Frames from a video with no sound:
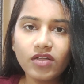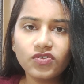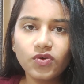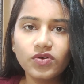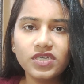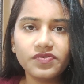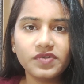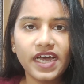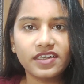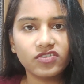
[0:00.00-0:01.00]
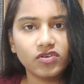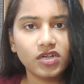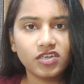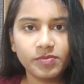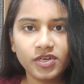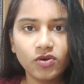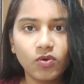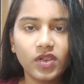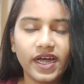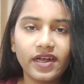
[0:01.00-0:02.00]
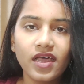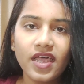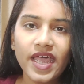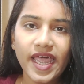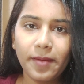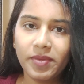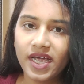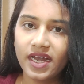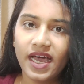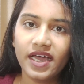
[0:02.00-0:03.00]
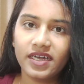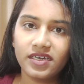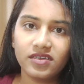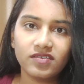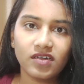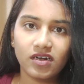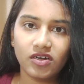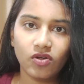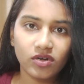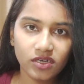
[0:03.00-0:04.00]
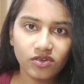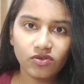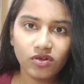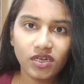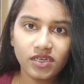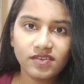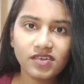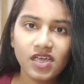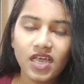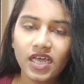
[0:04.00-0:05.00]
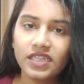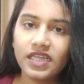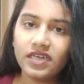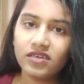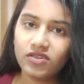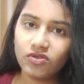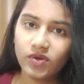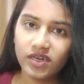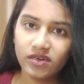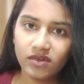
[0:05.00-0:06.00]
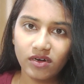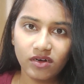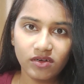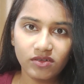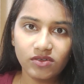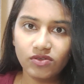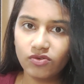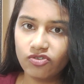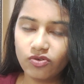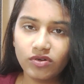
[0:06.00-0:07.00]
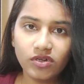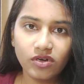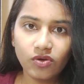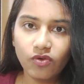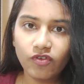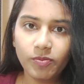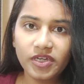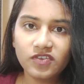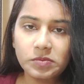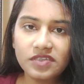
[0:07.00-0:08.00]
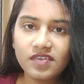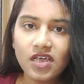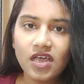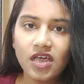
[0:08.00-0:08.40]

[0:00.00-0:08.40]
So if that is your ultimate goal and MTech and IITs are not into your list, then you can you should go for placements.